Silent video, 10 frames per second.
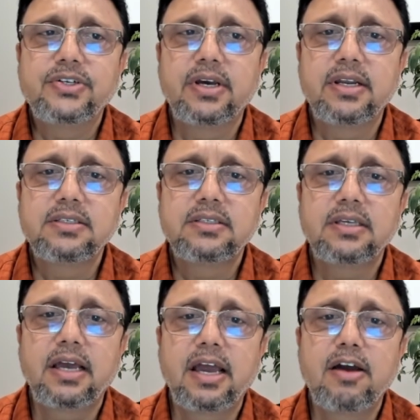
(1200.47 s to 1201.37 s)
pressure
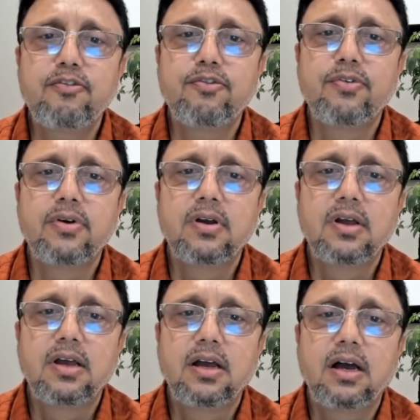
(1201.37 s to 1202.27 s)
is F
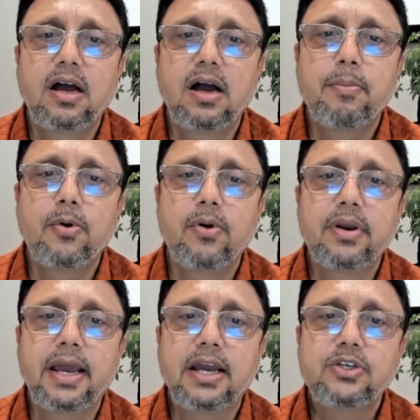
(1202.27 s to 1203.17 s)

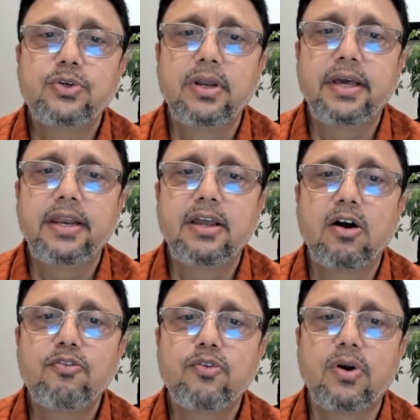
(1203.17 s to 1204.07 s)
upon actual
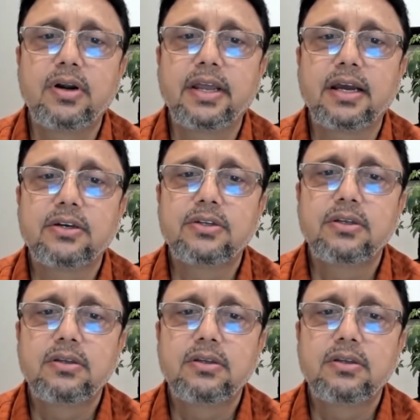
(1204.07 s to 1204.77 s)
area of contact.